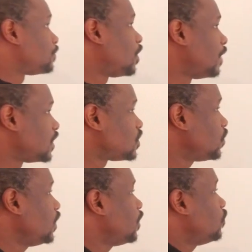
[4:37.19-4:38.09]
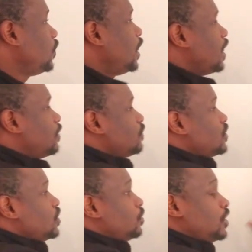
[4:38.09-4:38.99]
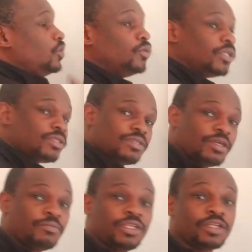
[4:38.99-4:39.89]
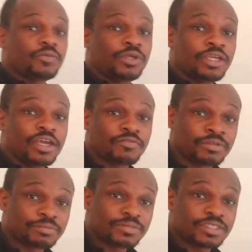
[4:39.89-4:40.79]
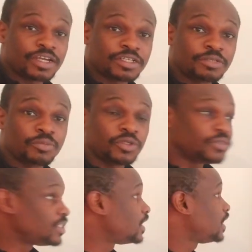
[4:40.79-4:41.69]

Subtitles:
All right, so here we have 0 units. That means that we haven't started producing